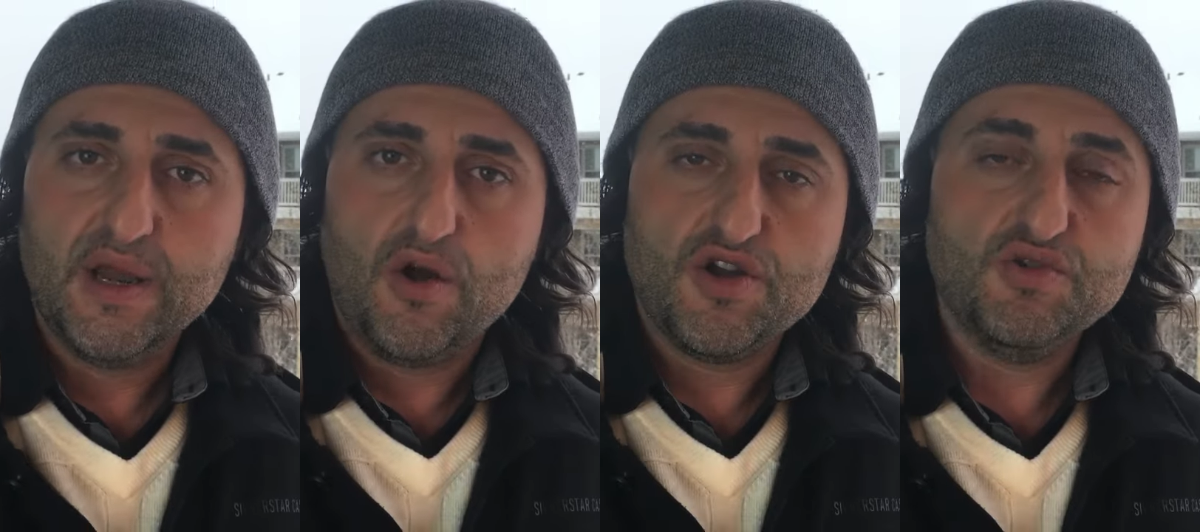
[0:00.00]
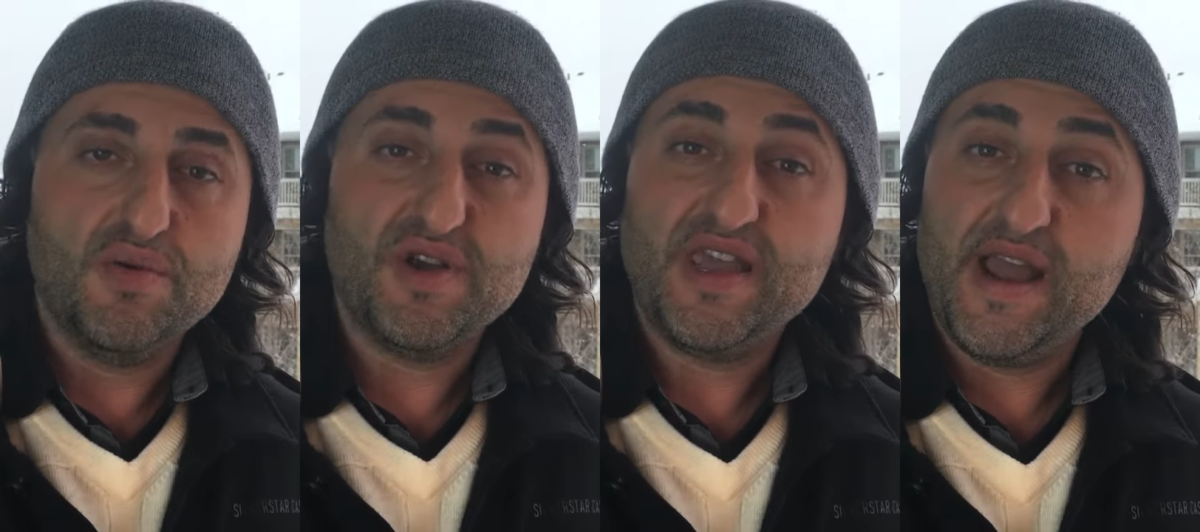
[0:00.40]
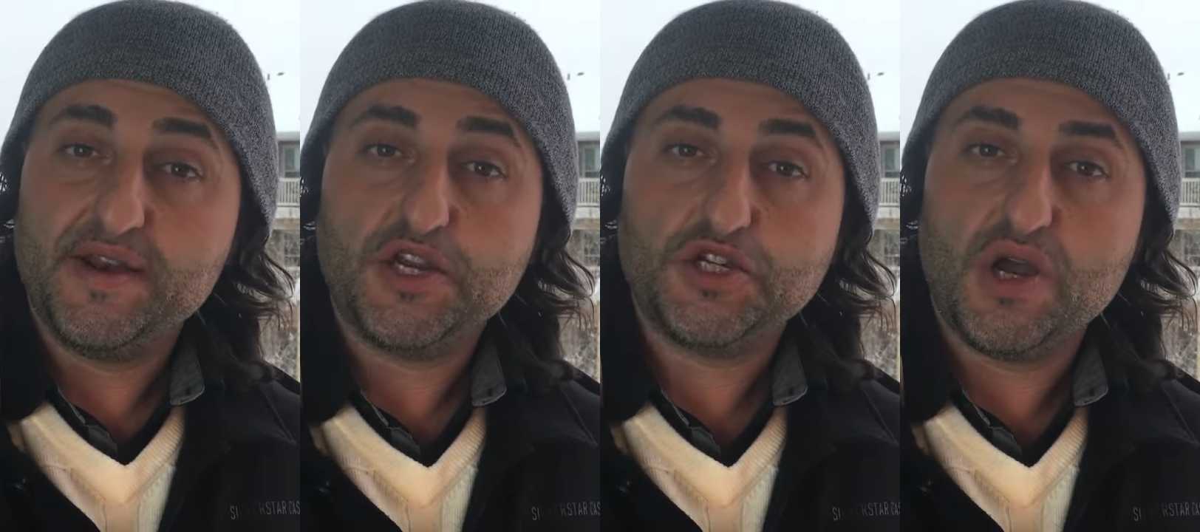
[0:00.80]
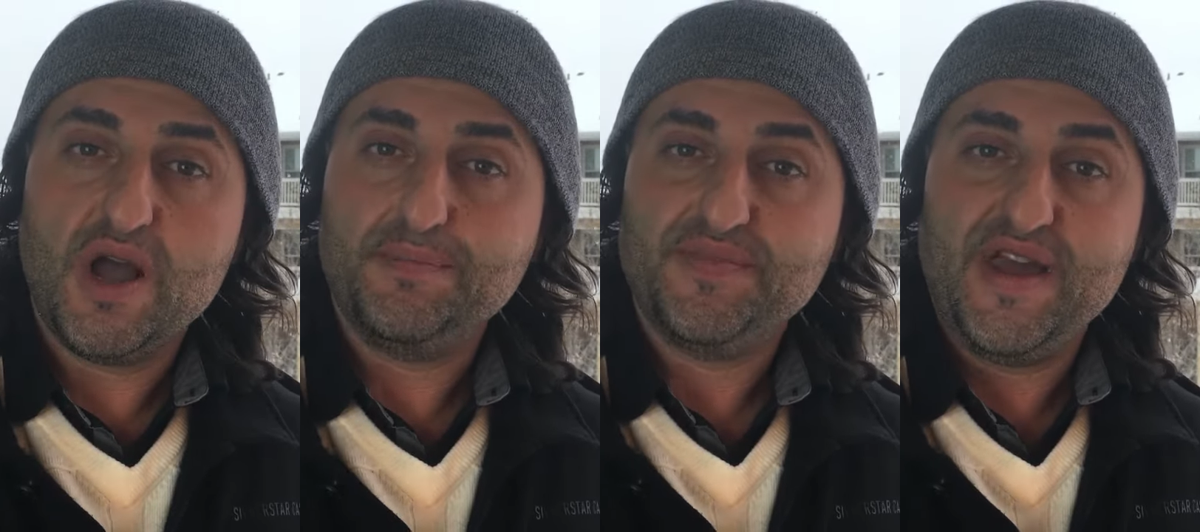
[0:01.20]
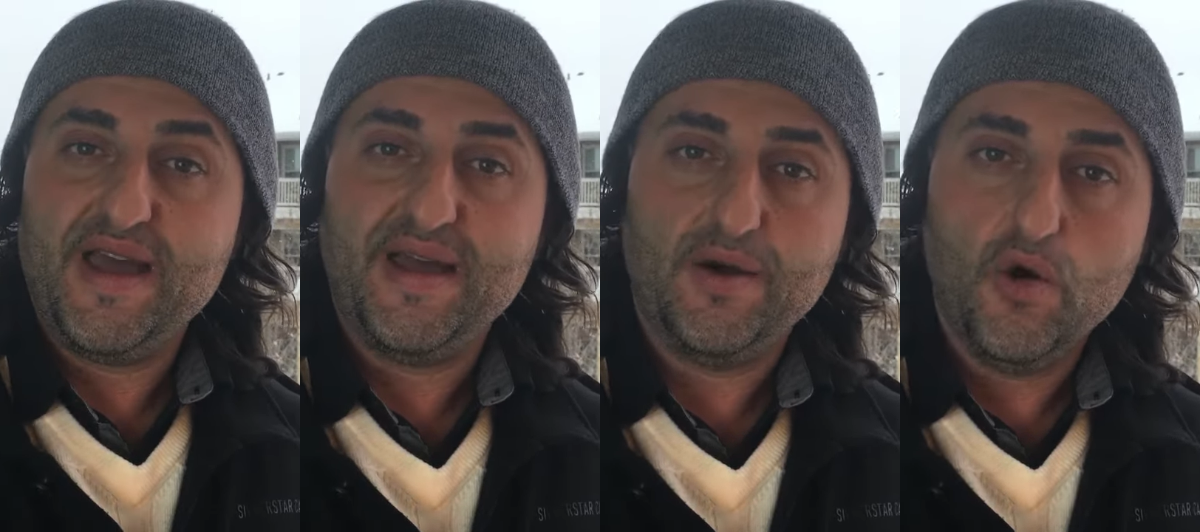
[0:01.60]
Are you a mechanic shop
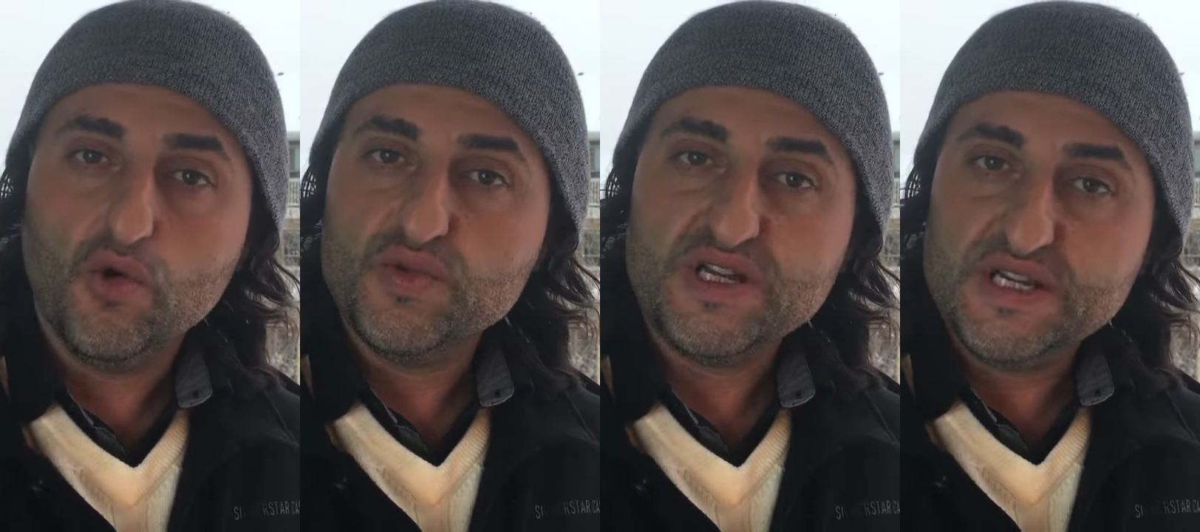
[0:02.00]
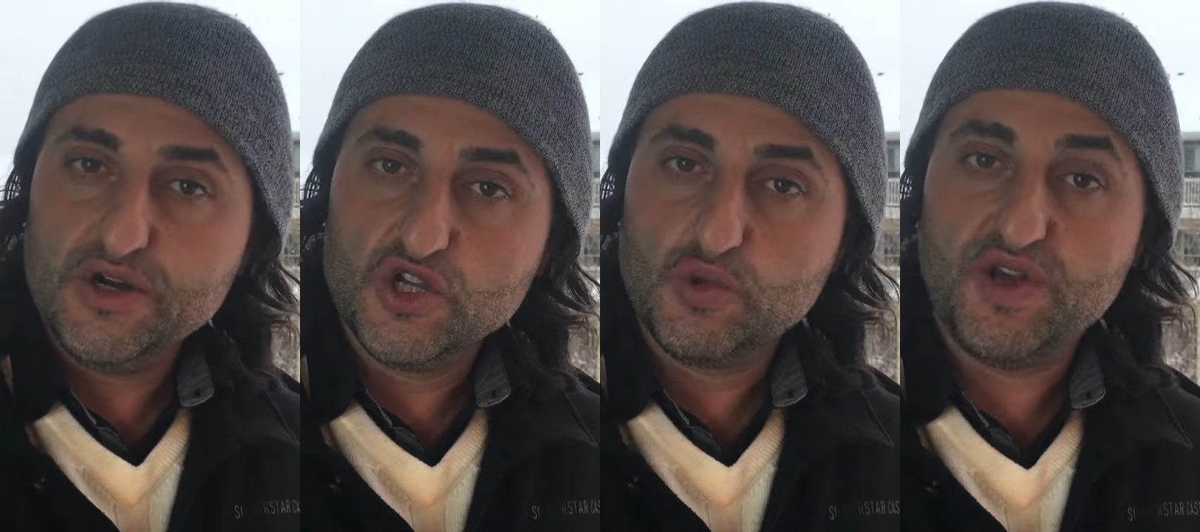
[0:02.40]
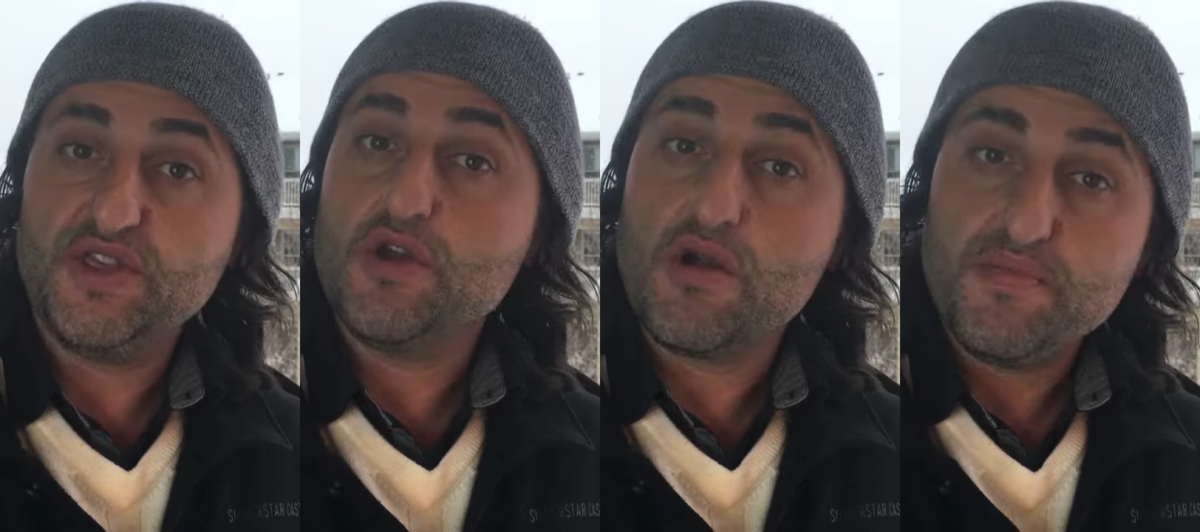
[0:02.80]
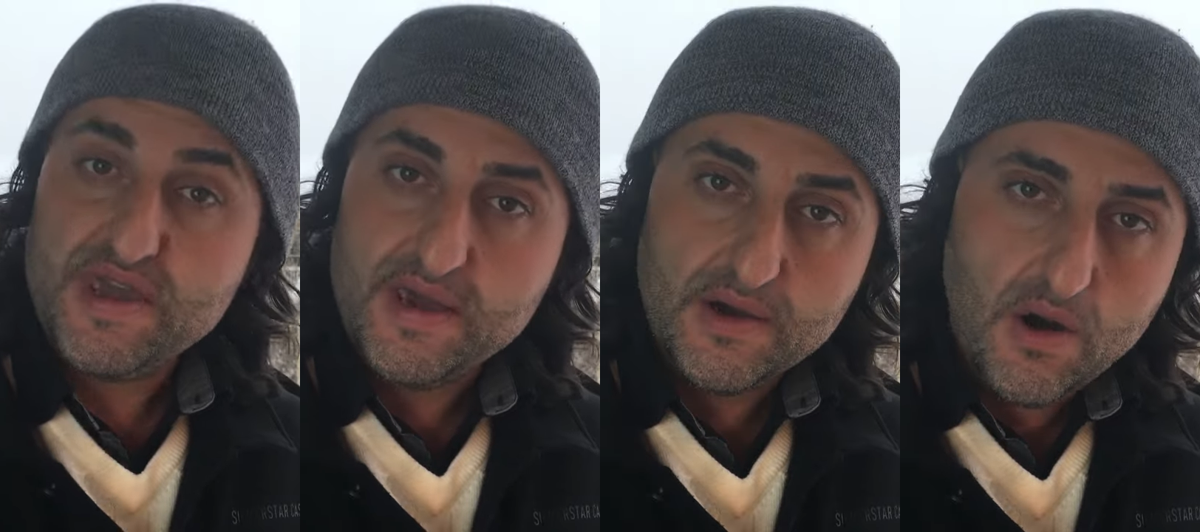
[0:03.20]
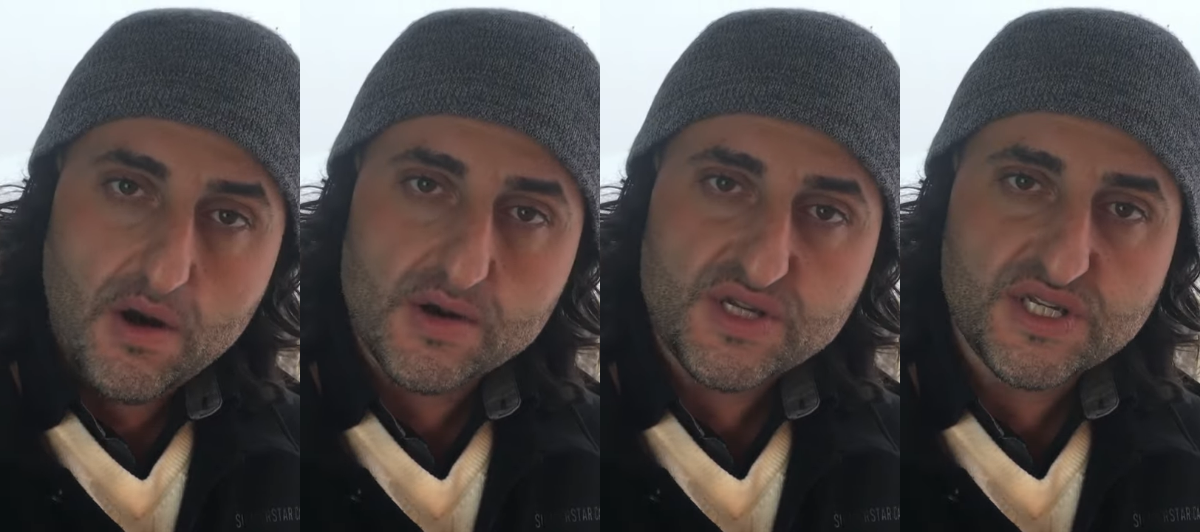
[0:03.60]
that only deals with European
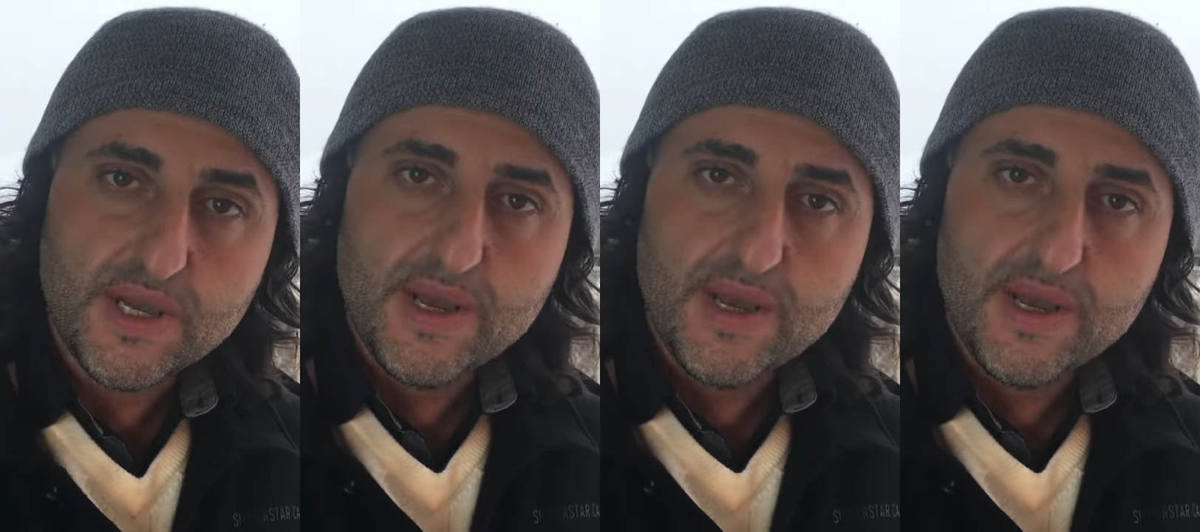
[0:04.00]
cars?